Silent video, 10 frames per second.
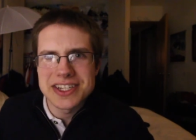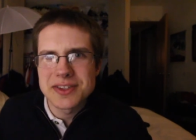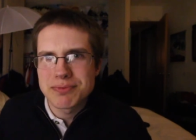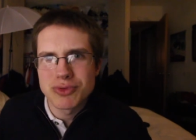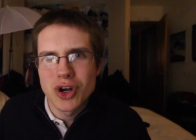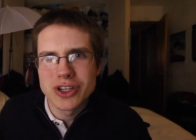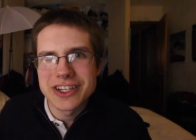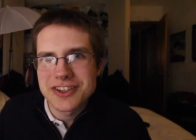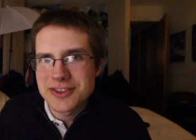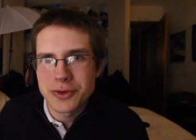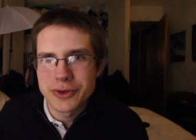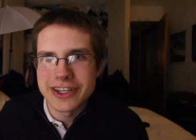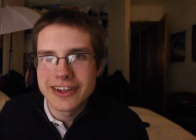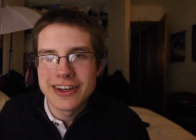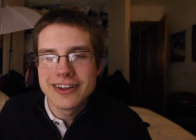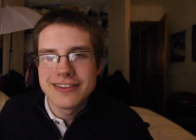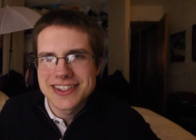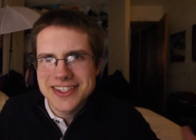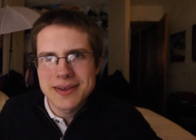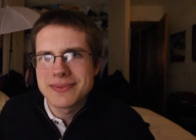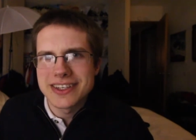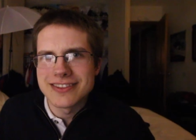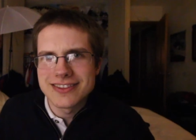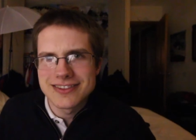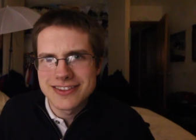sprawling story." That's something.